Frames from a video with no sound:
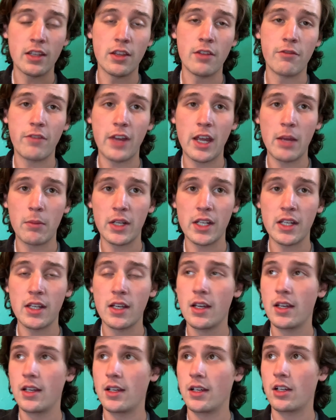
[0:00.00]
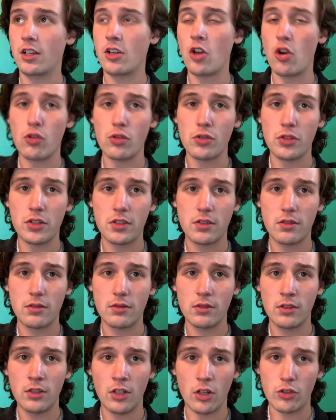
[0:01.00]
The family goes,
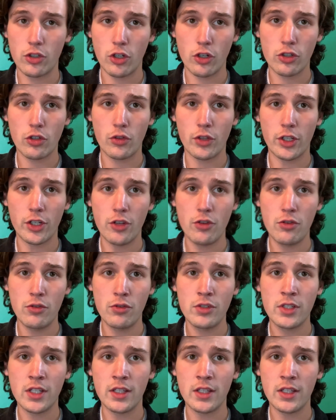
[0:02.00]
turns on the news,